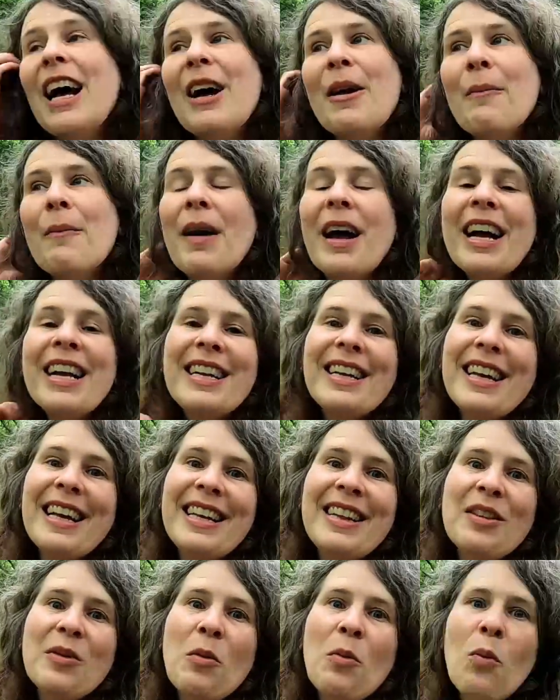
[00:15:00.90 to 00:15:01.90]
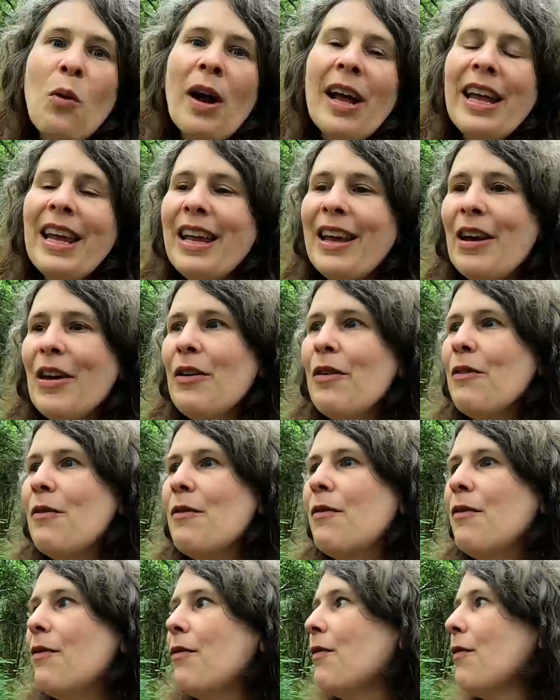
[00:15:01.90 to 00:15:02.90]
And it's a way
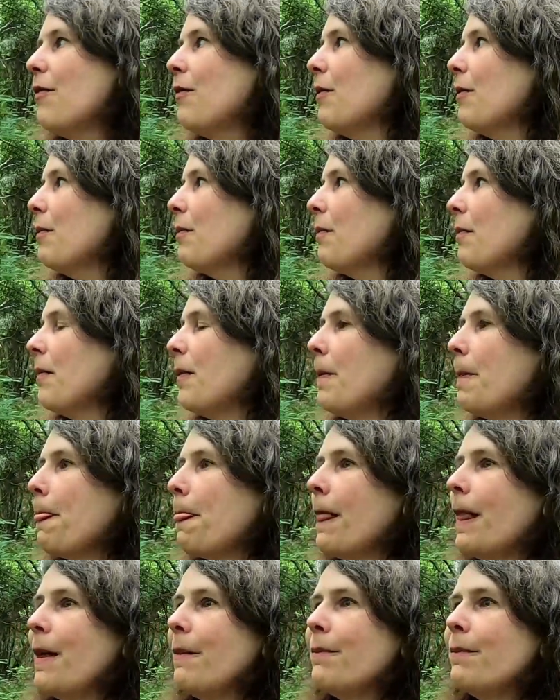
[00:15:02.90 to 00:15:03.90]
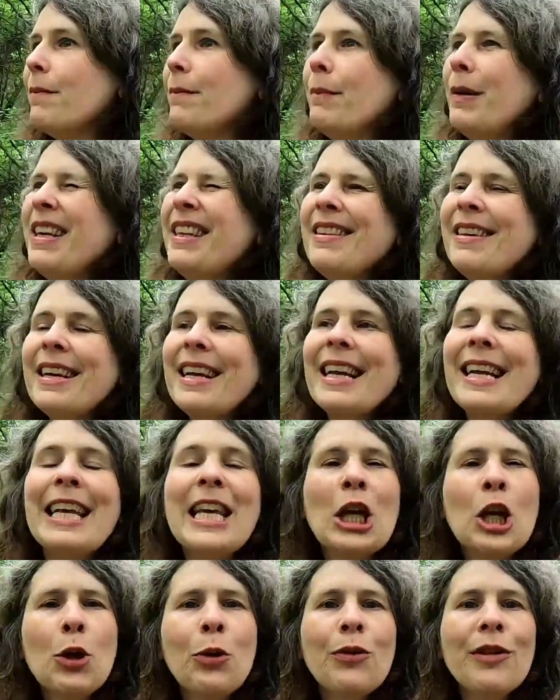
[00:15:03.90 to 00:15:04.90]
of basically
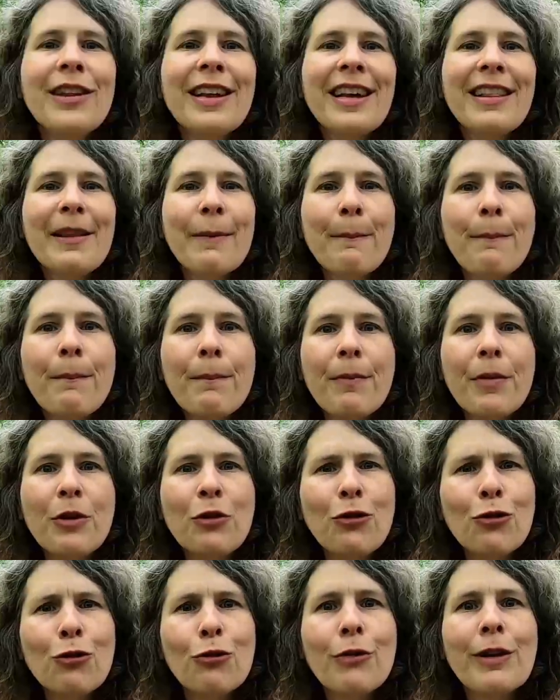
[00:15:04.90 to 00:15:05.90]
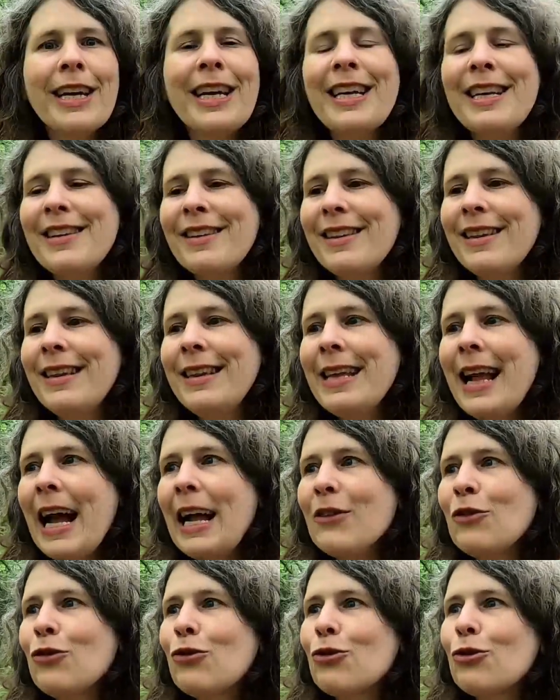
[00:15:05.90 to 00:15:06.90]
using the tree's
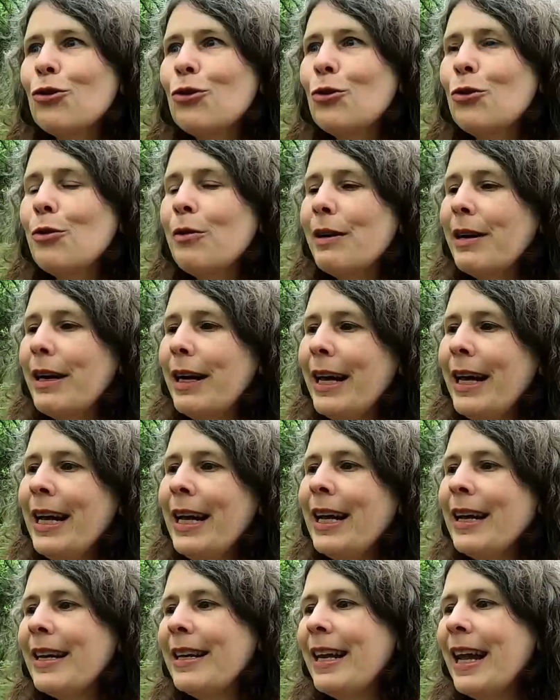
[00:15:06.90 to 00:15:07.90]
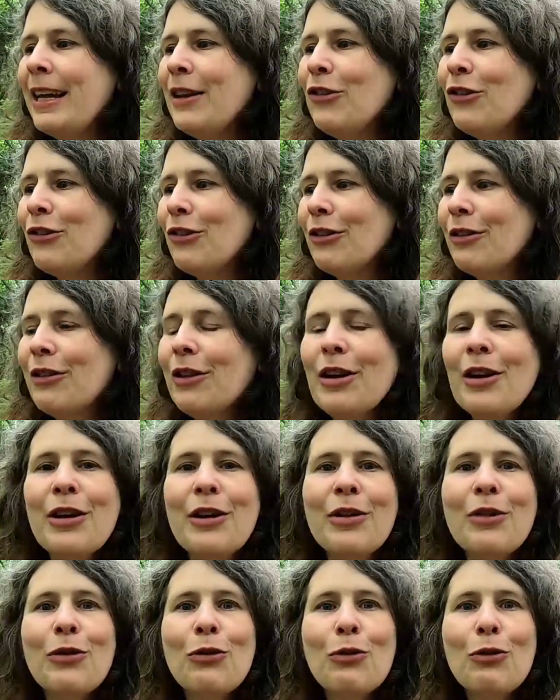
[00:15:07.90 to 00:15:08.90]
natural inclination
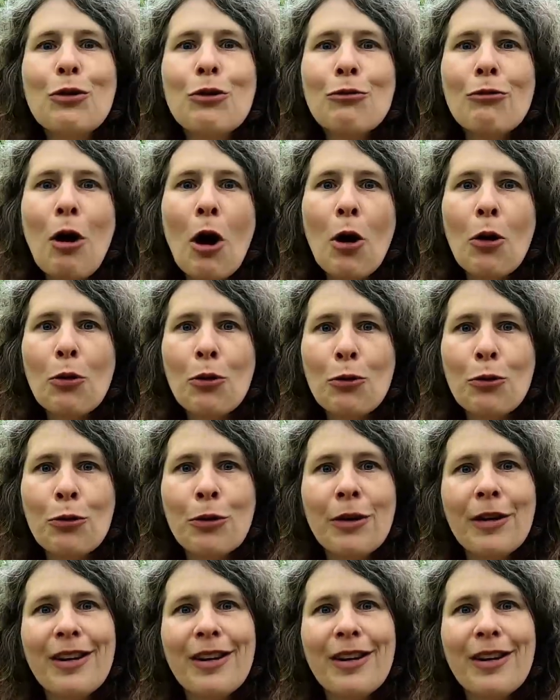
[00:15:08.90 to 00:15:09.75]
to grow